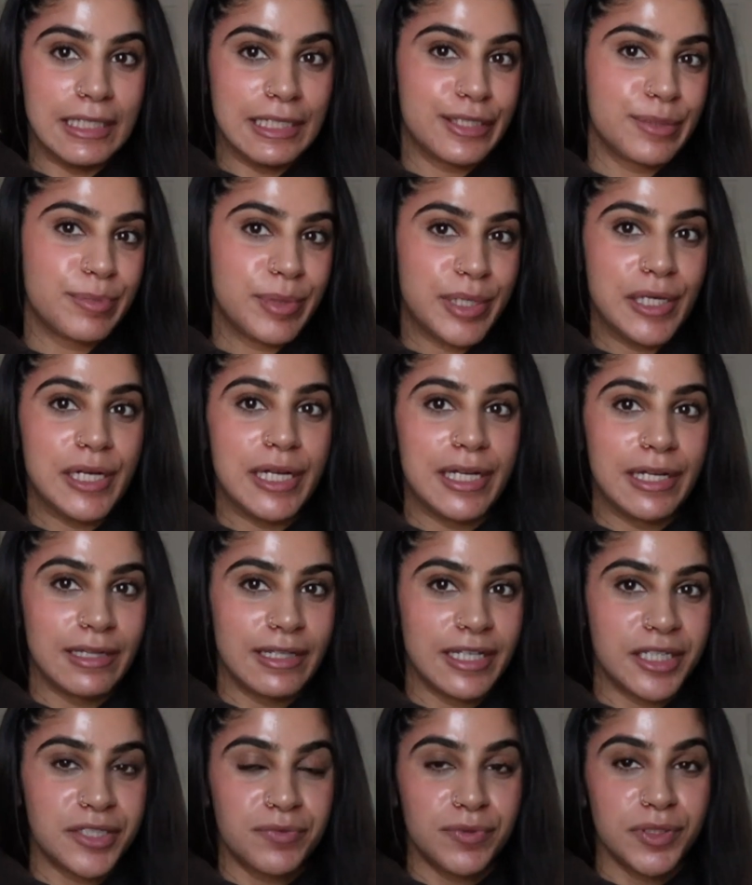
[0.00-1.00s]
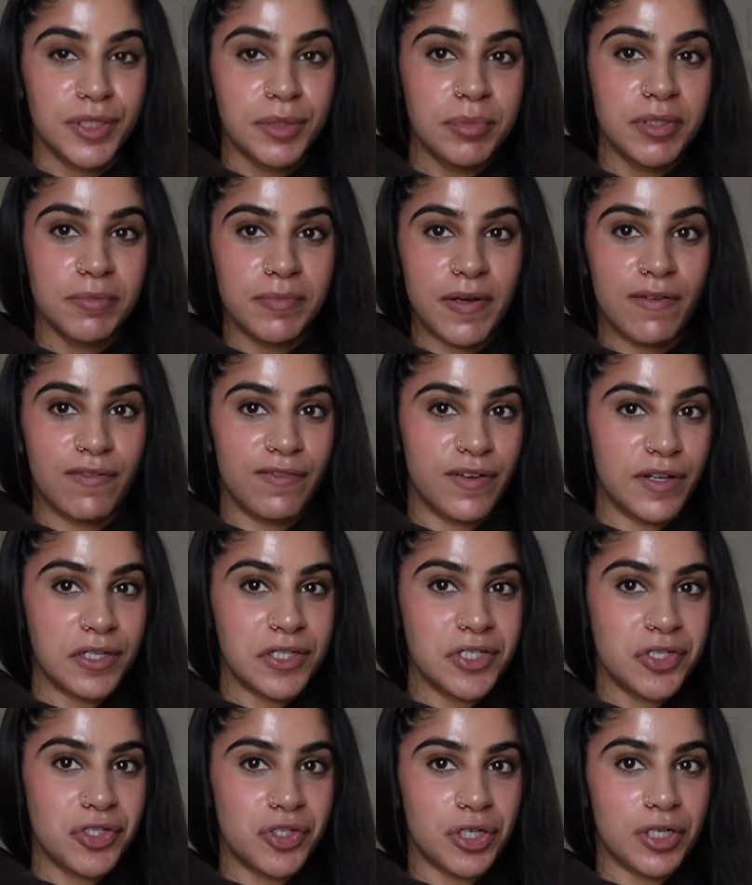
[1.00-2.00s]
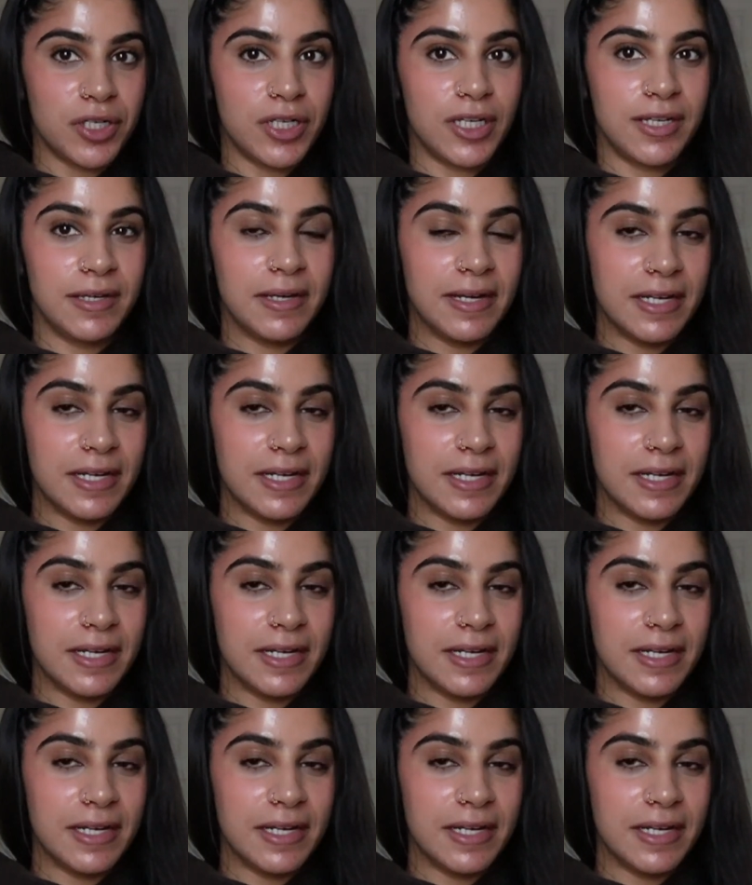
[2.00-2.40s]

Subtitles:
that's about it. That's really been my fitness journey.